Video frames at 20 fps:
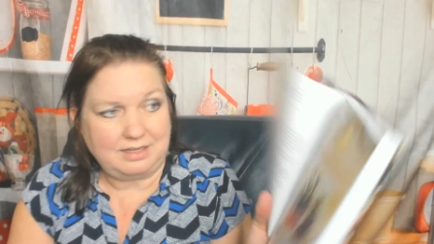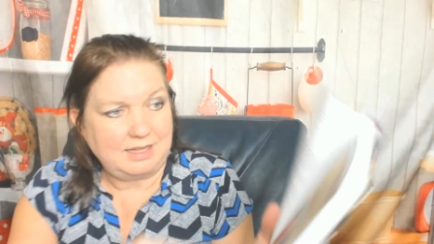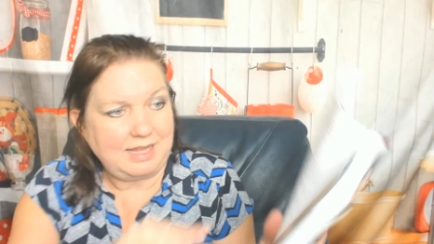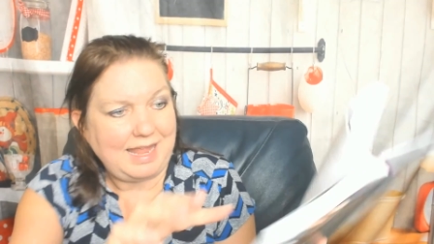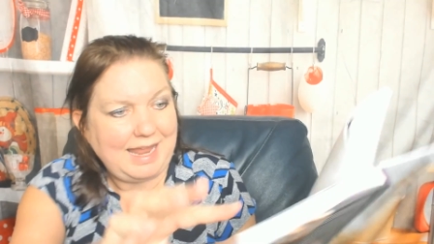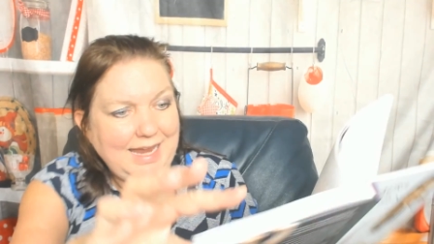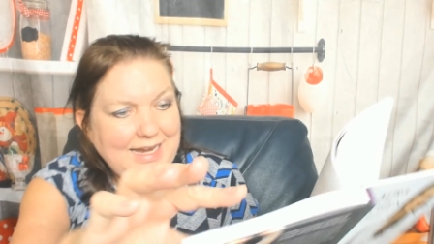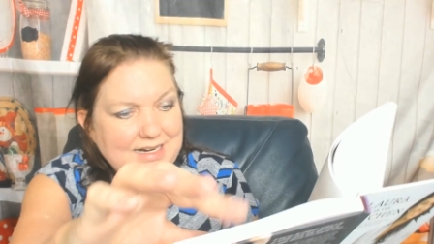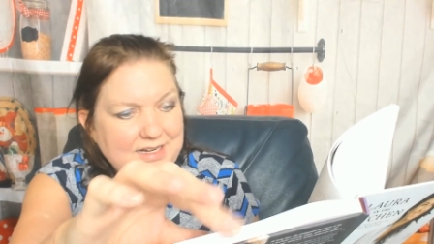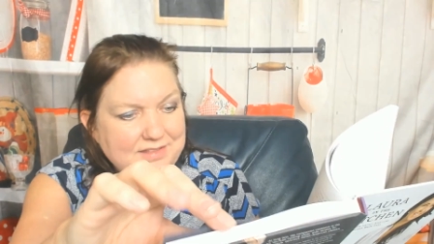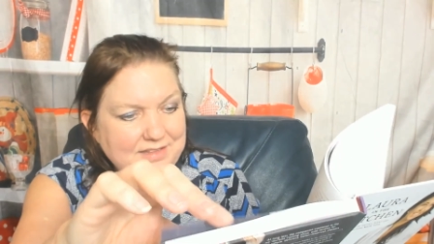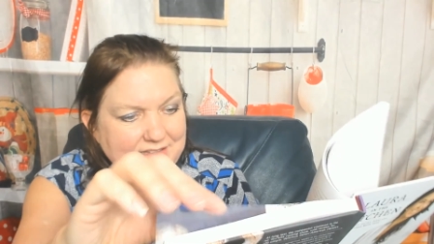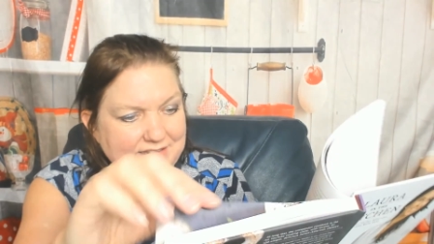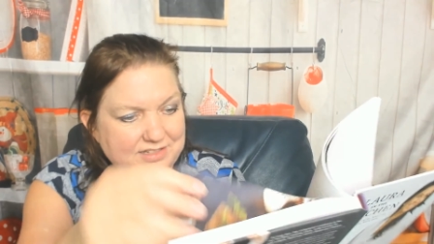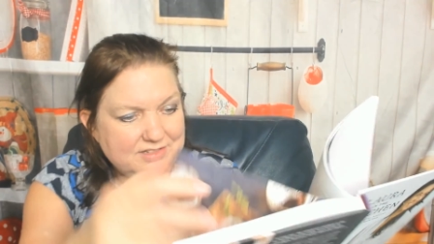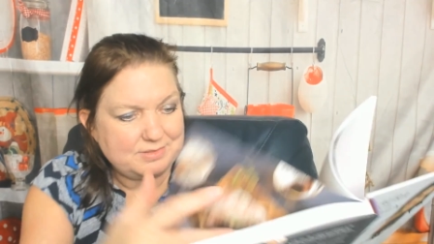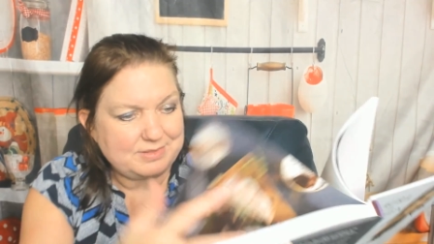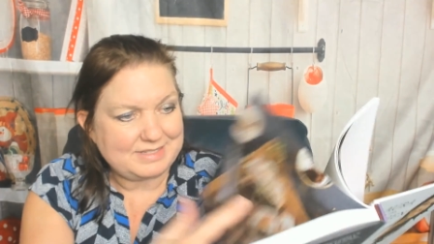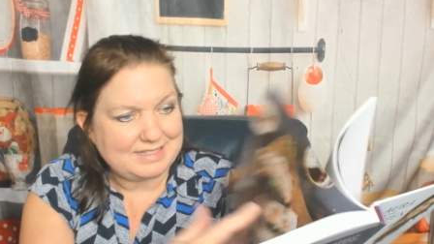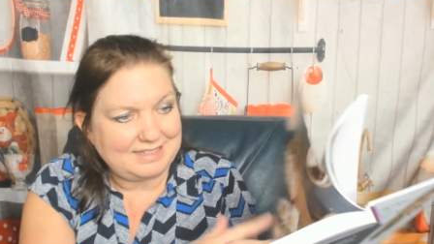Hey, I thought
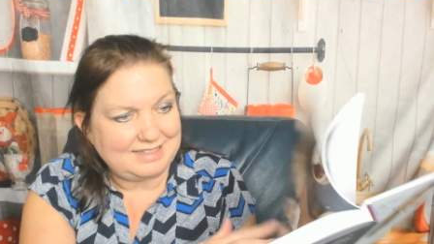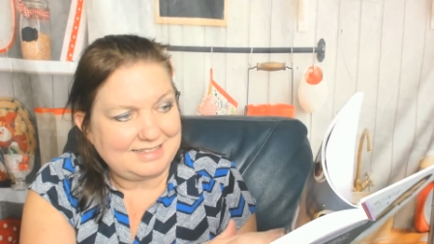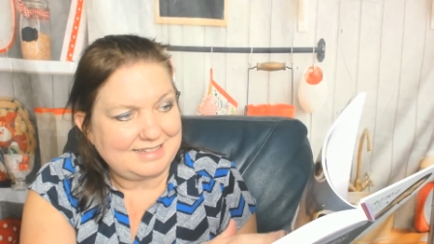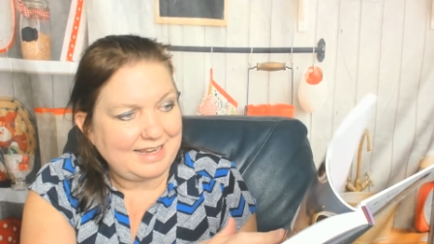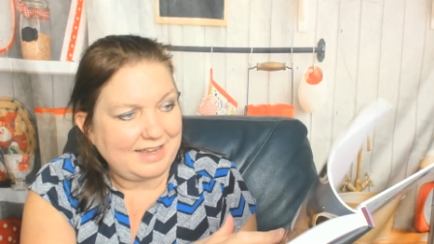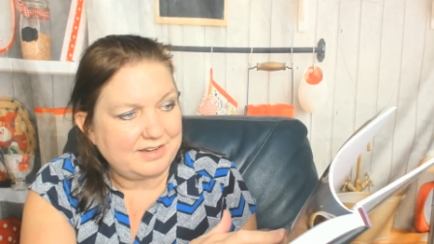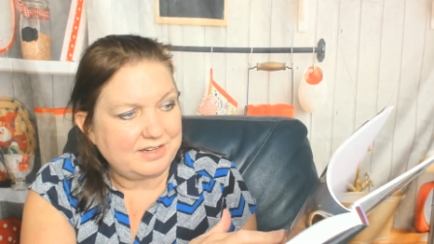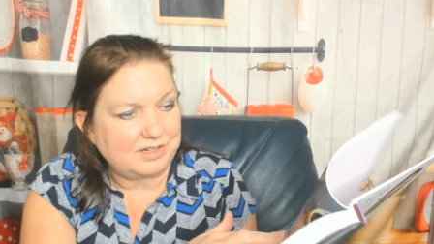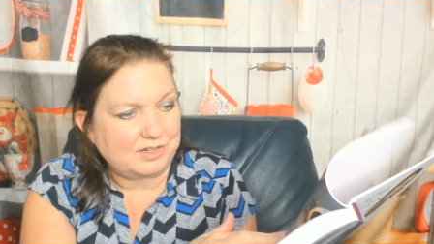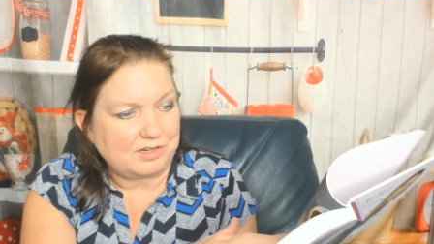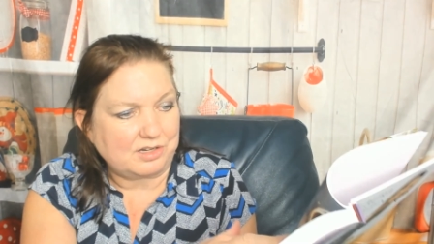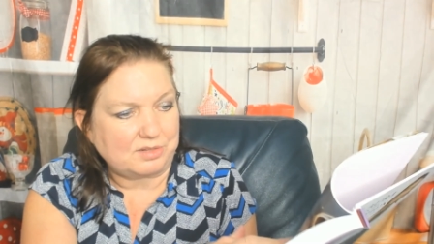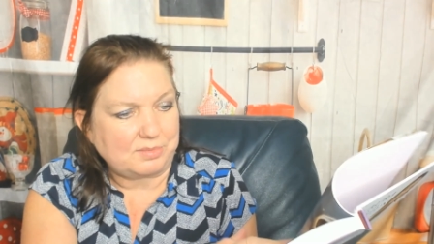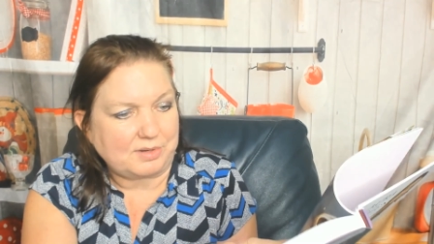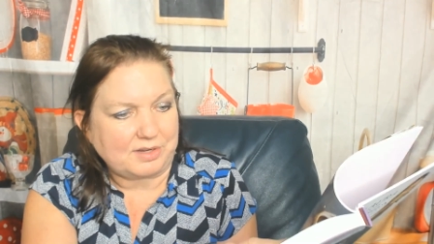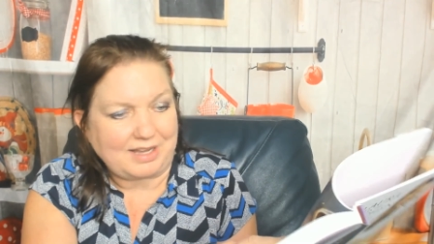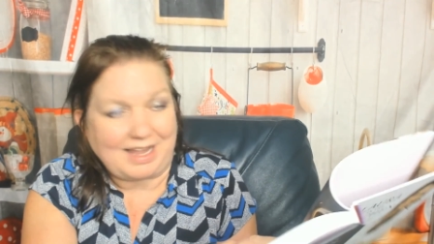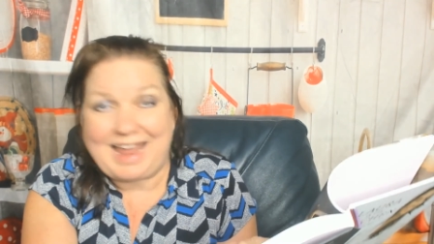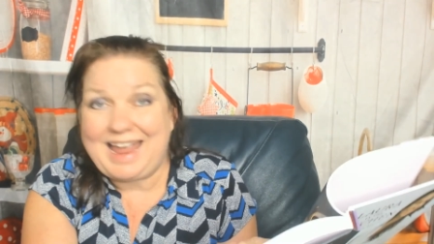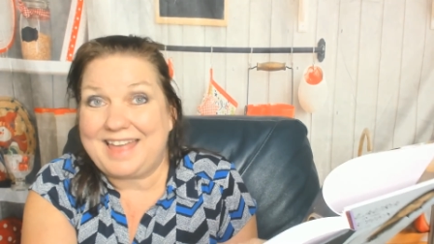this was an Italian
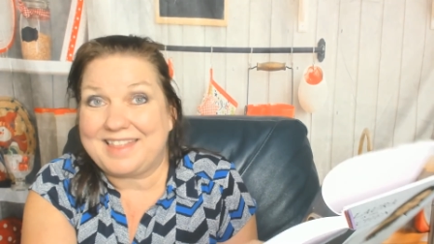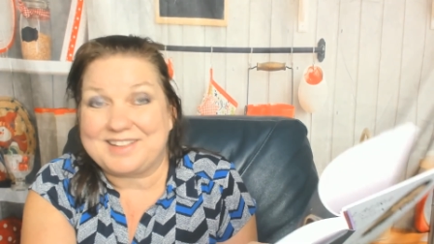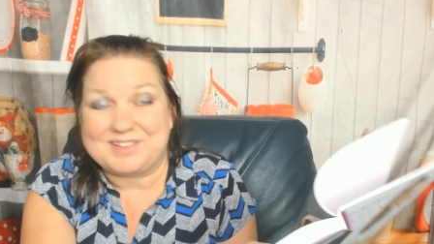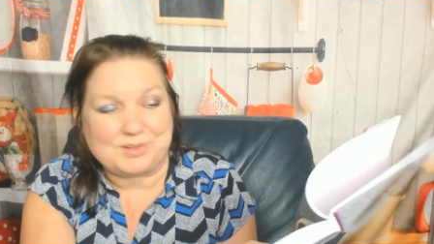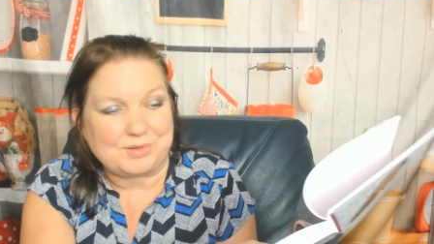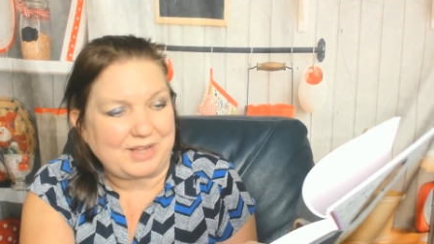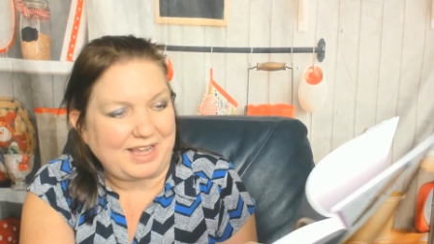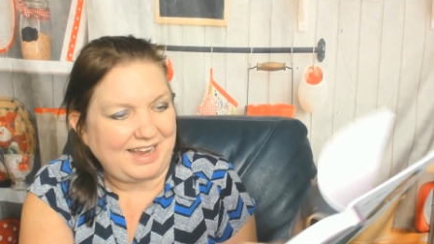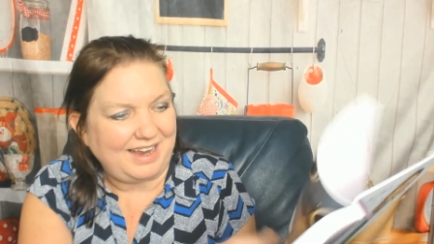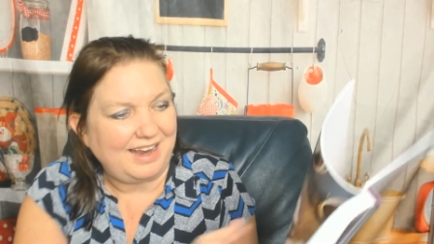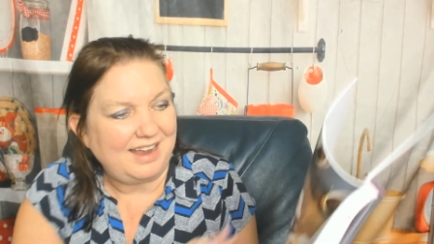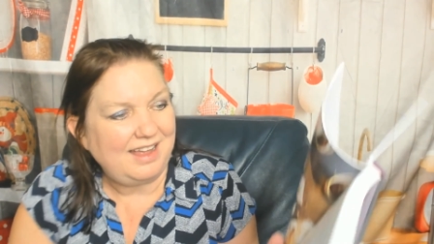cookbook. Ah, that's okay.